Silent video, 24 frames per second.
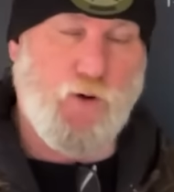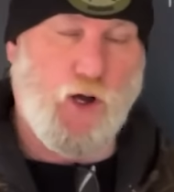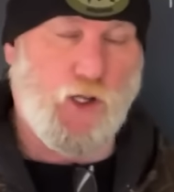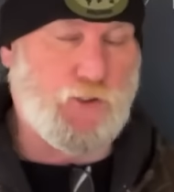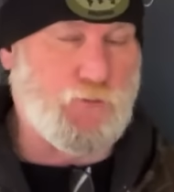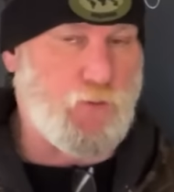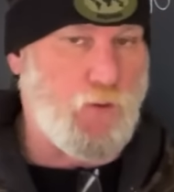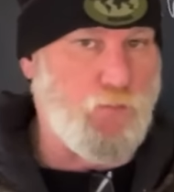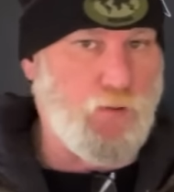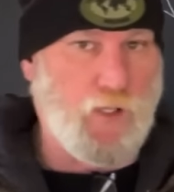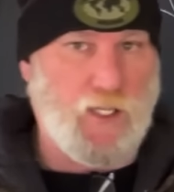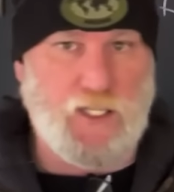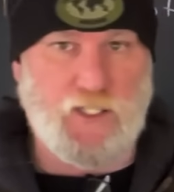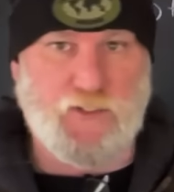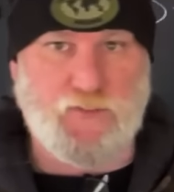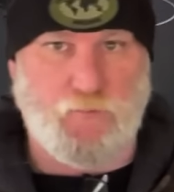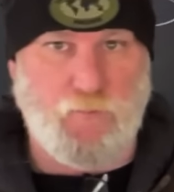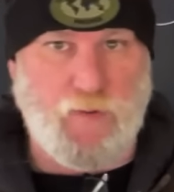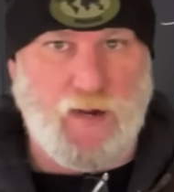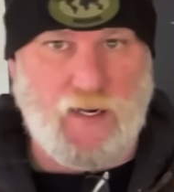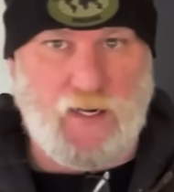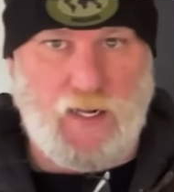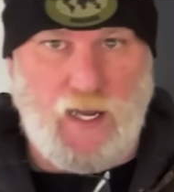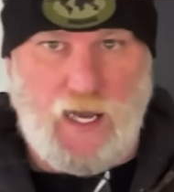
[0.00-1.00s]
multiple blades for
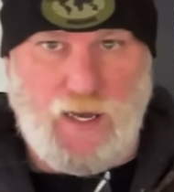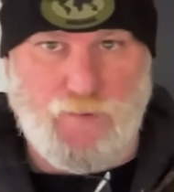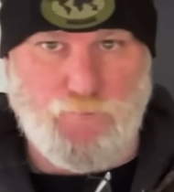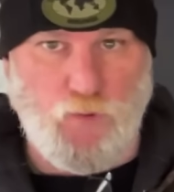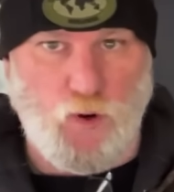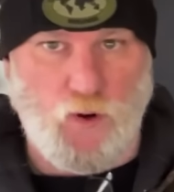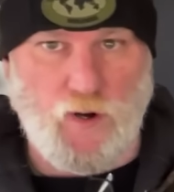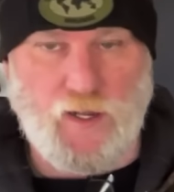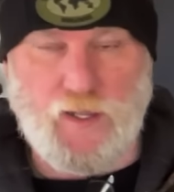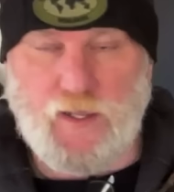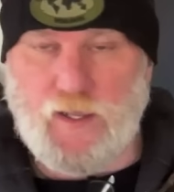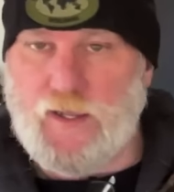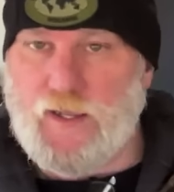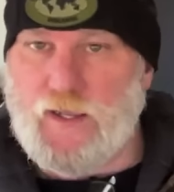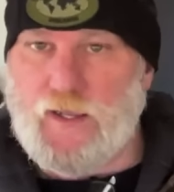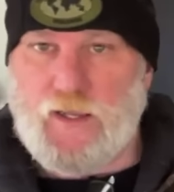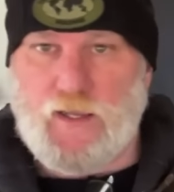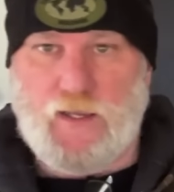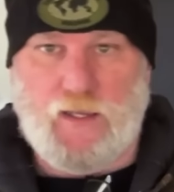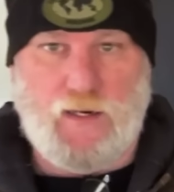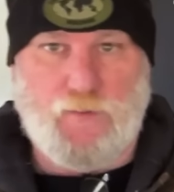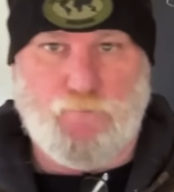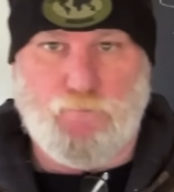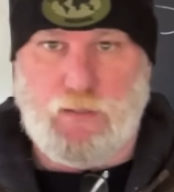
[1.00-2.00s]
my Gomboy
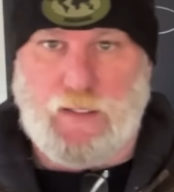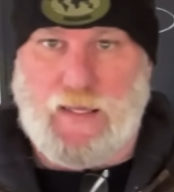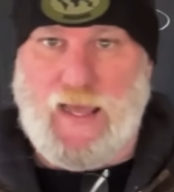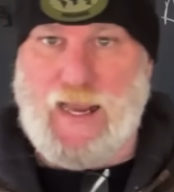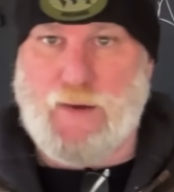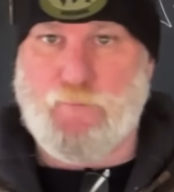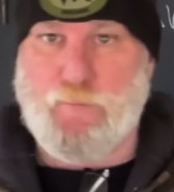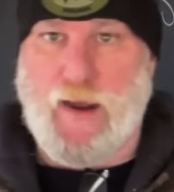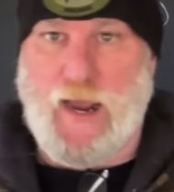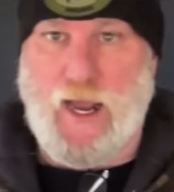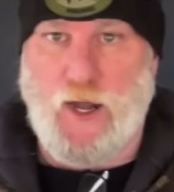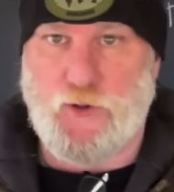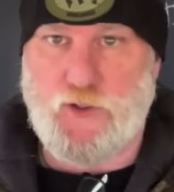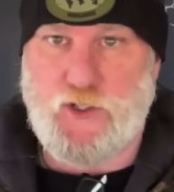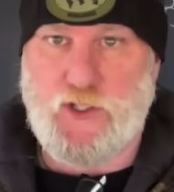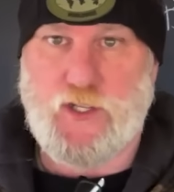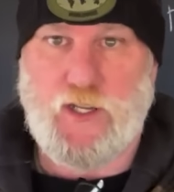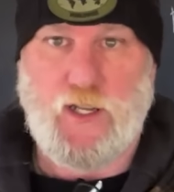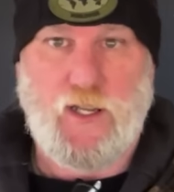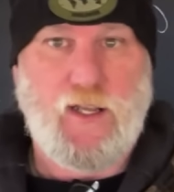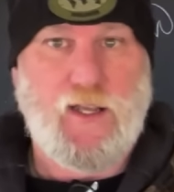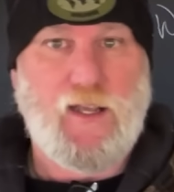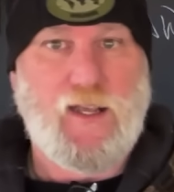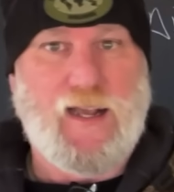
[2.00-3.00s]
in a black pouch.
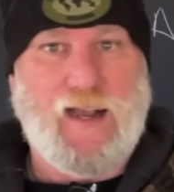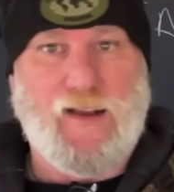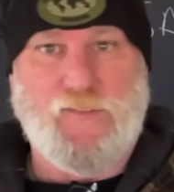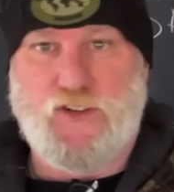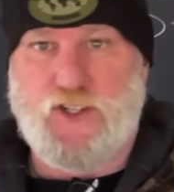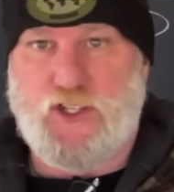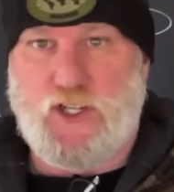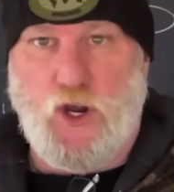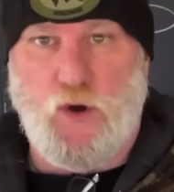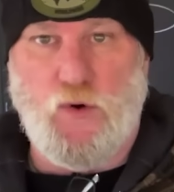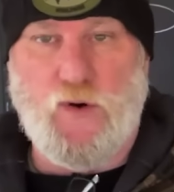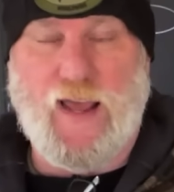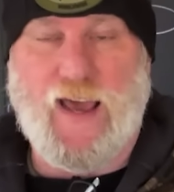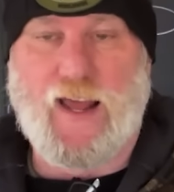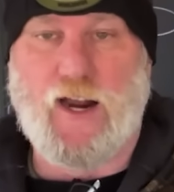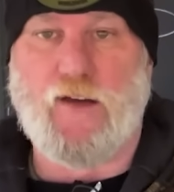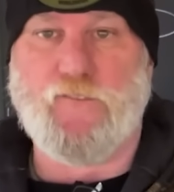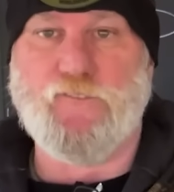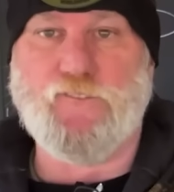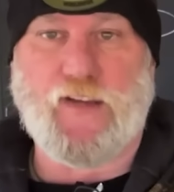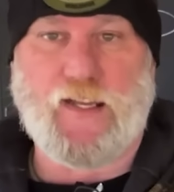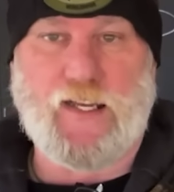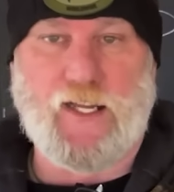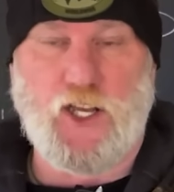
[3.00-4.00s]
I've shown that
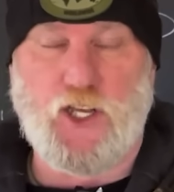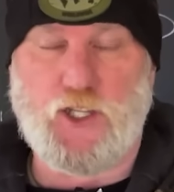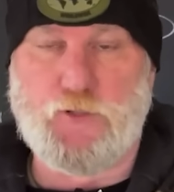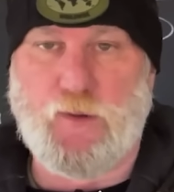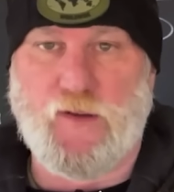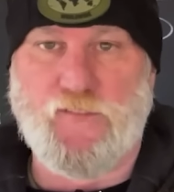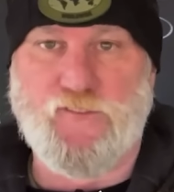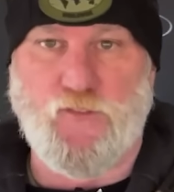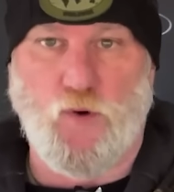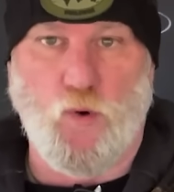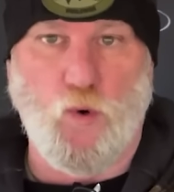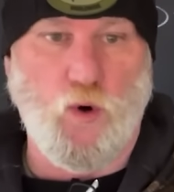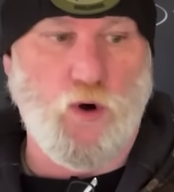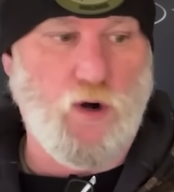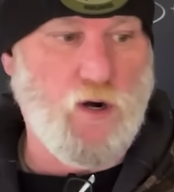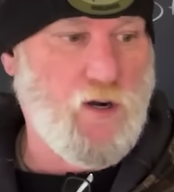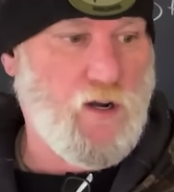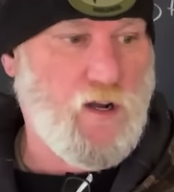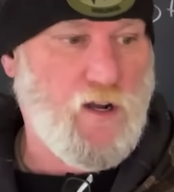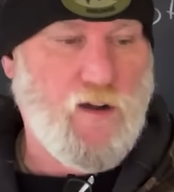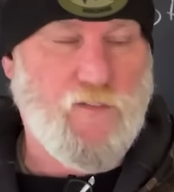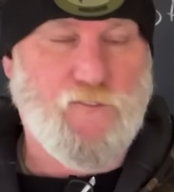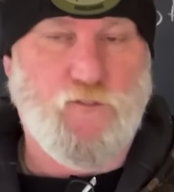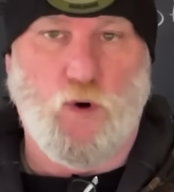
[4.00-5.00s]
on videos before
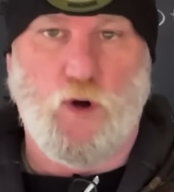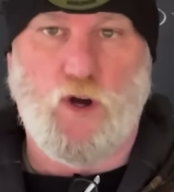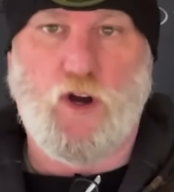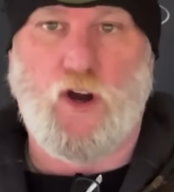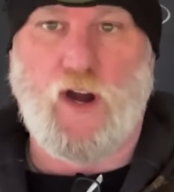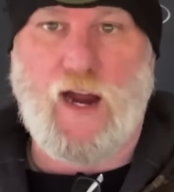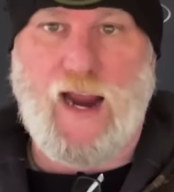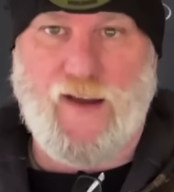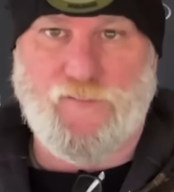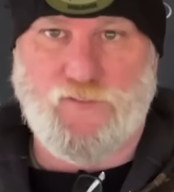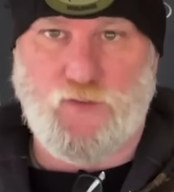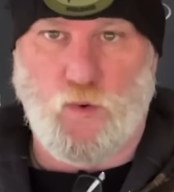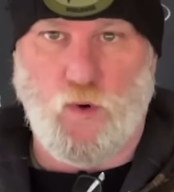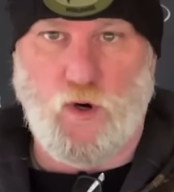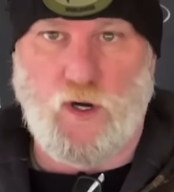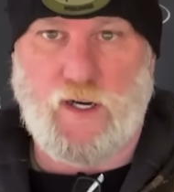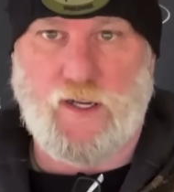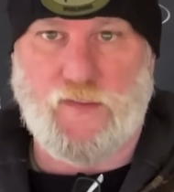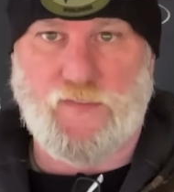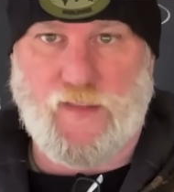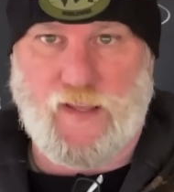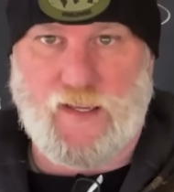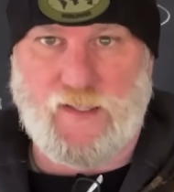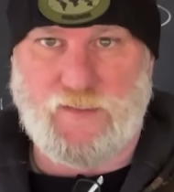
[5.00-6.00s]
for craft work
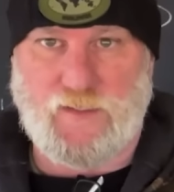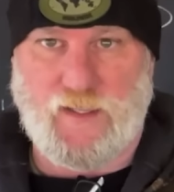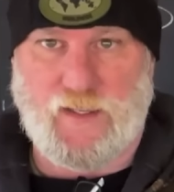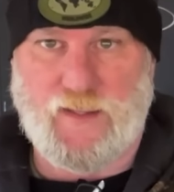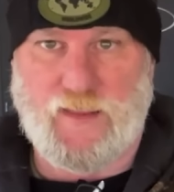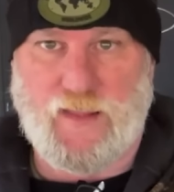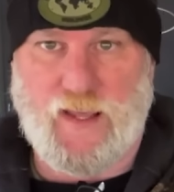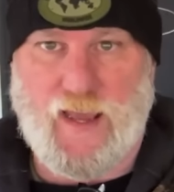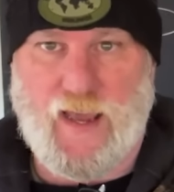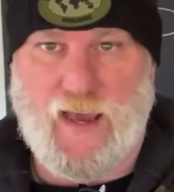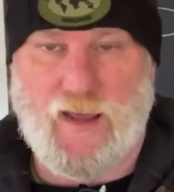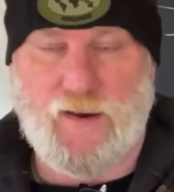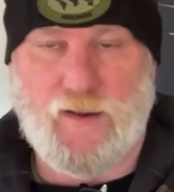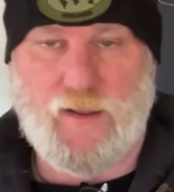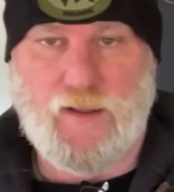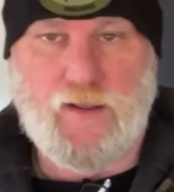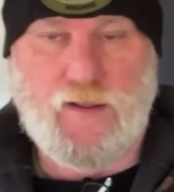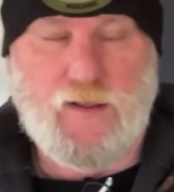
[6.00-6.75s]
and things like that.